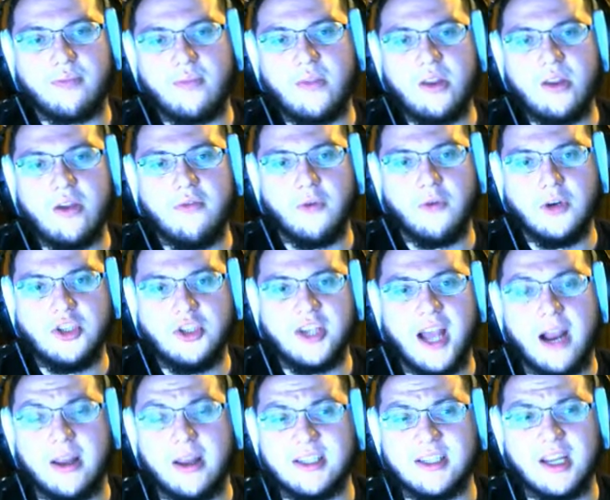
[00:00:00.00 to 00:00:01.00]
For
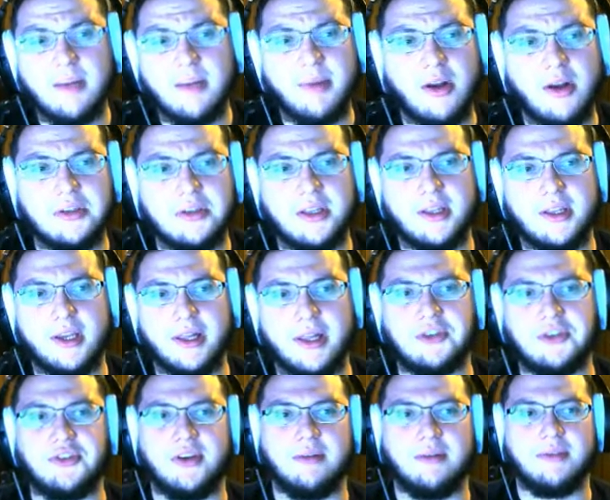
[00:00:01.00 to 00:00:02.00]
Jack, he's going to be holding the
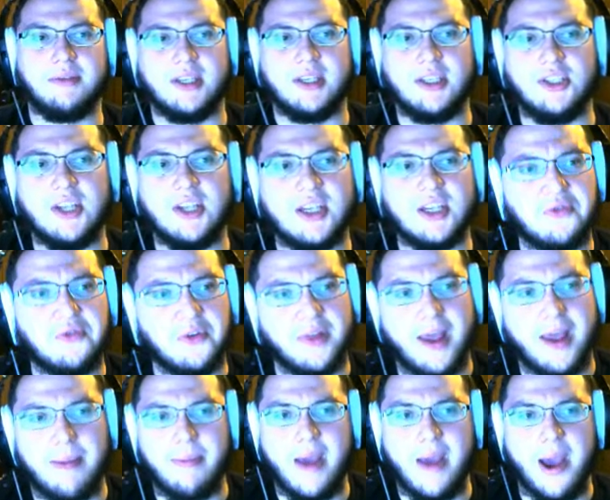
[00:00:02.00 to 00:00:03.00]
Electrium Z just for
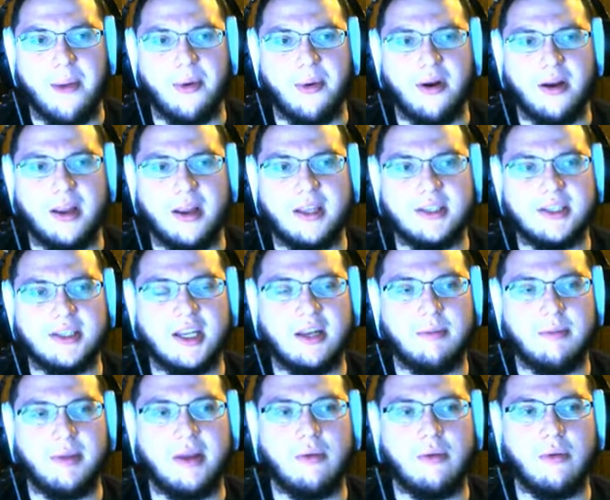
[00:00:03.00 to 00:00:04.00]
that power. He's going
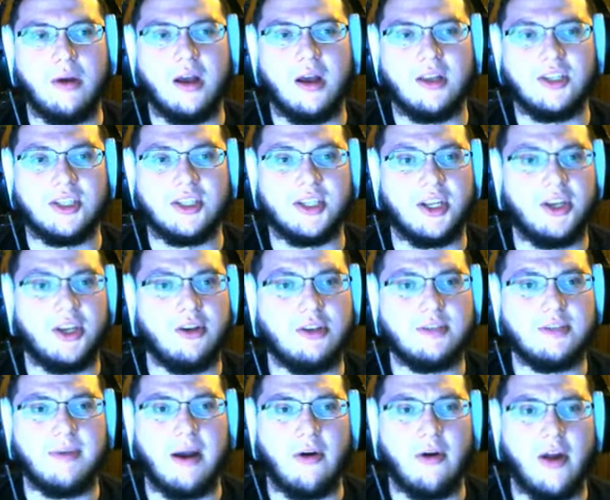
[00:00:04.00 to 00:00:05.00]
to be just a
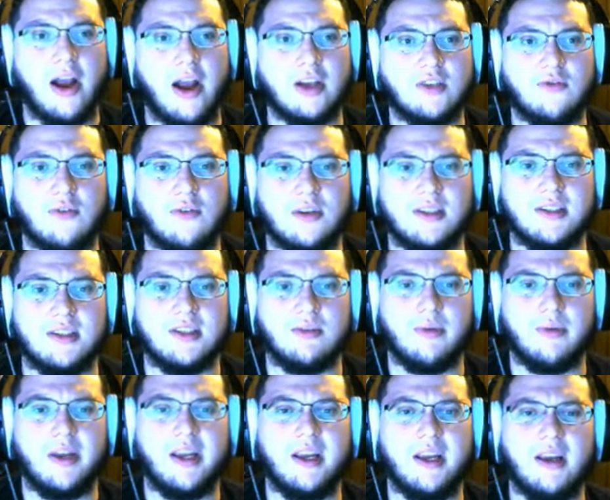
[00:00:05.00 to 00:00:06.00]
huge powerhouse for us this
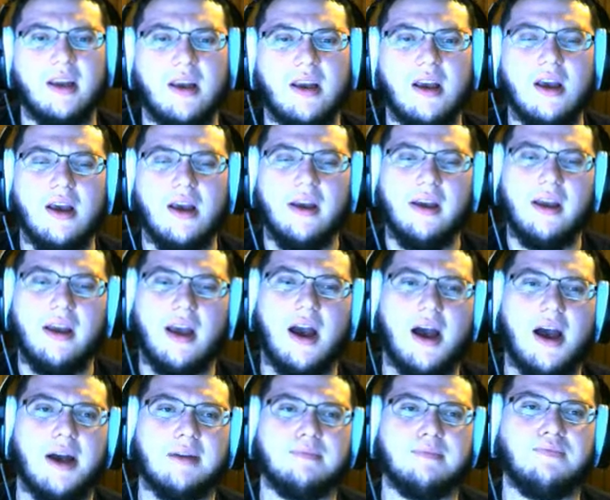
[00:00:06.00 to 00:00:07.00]
week.
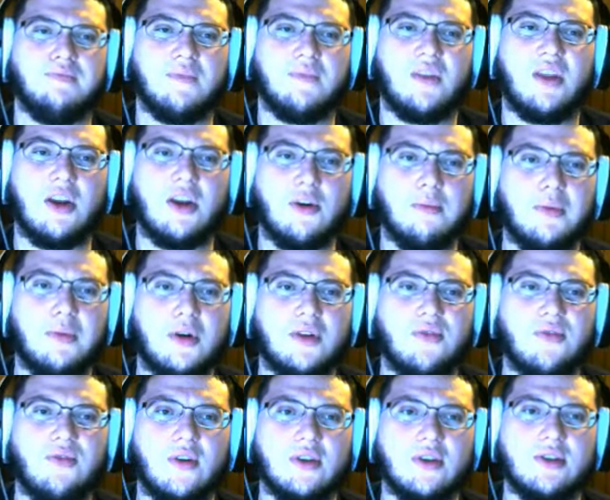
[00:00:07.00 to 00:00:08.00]
Thunderbolt,
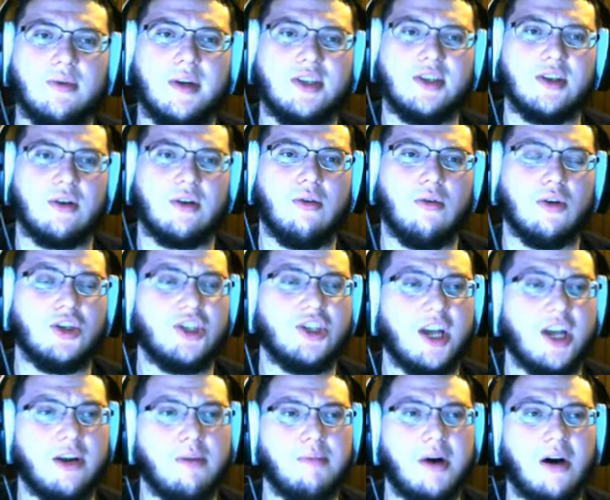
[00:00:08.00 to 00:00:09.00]
Volt Switch, of course.
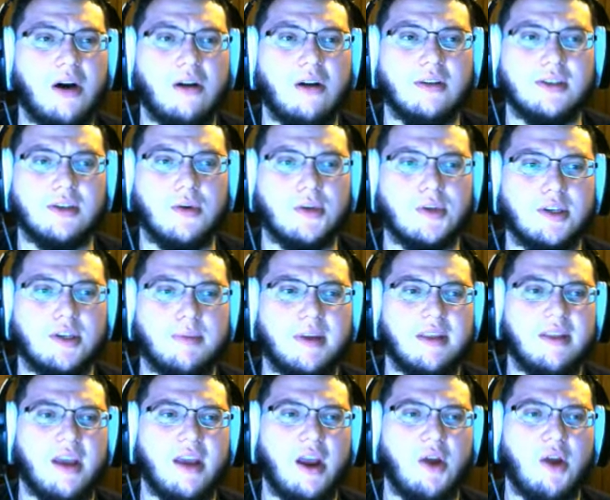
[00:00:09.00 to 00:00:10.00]
Shadow Ball is going to
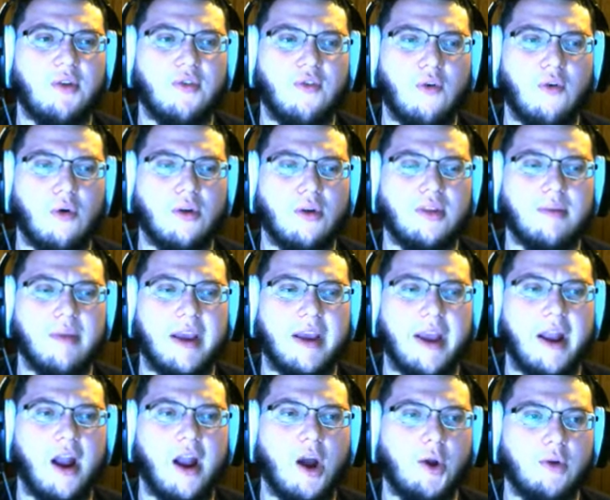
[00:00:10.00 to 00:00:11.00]
be there for the
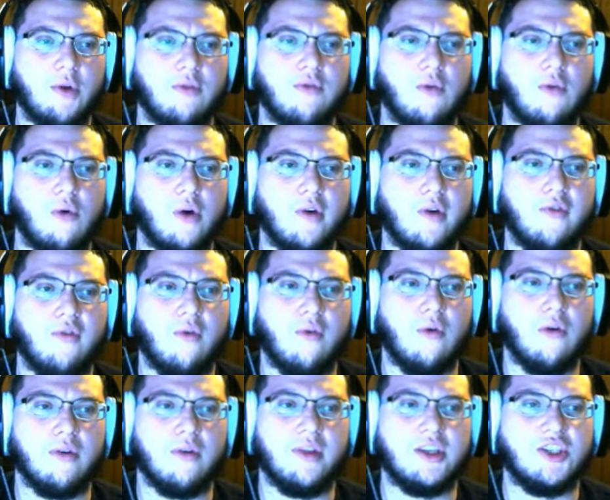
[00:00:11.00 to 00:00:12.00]
Mega Gardevoir,
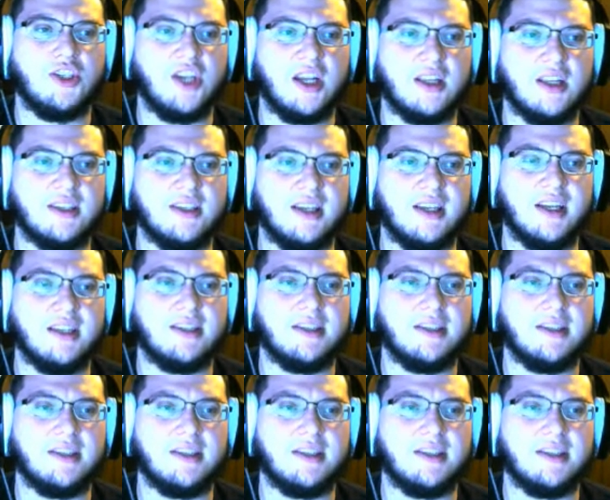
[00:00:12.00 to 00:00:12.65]
for the Jellicent.